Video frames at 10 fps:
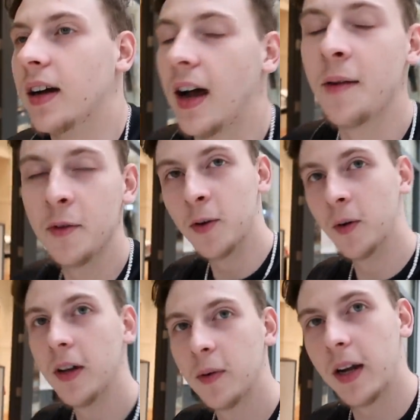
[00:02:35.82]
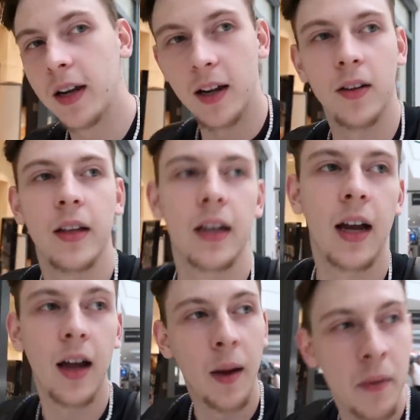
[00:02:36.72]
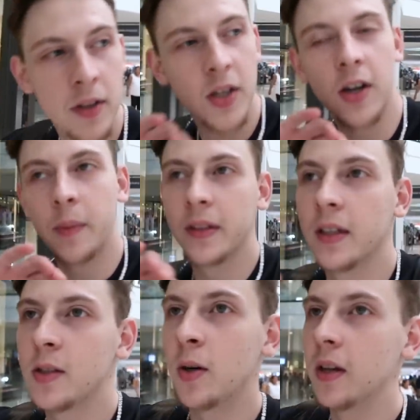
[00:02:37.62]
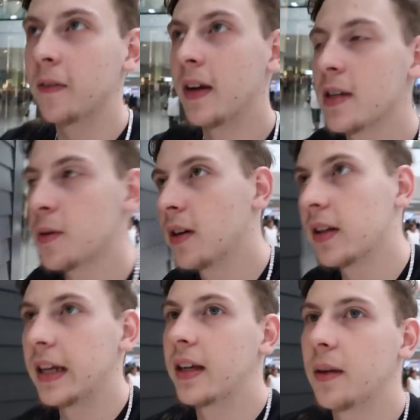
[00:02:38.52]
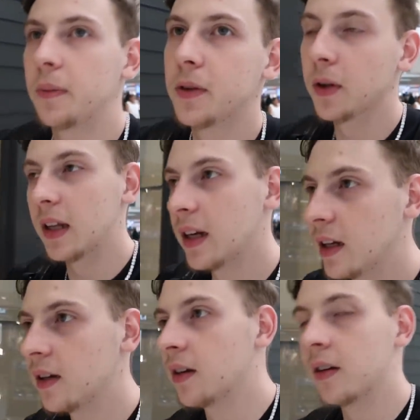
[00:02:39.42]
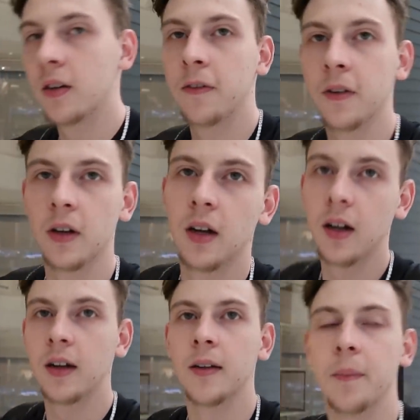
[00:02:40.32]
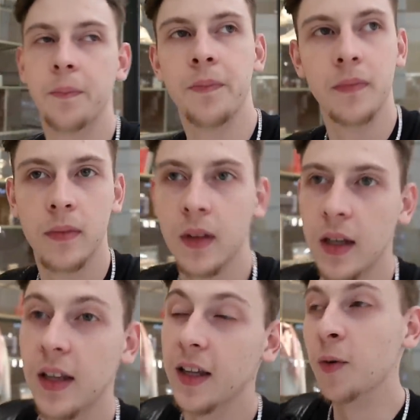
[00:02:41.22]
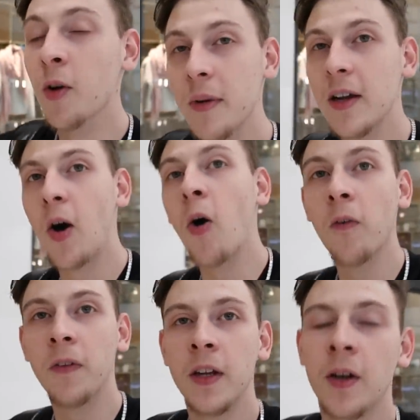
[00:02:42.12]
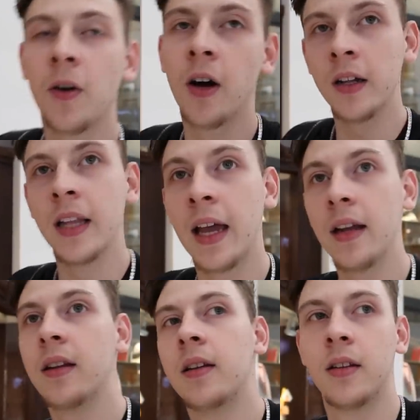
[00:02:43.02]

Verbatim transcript: I'm annoyed right now. Like, I, am gonna talk about that totally different. I just want to like throw that in here for. Uh, there will be a whole video on that.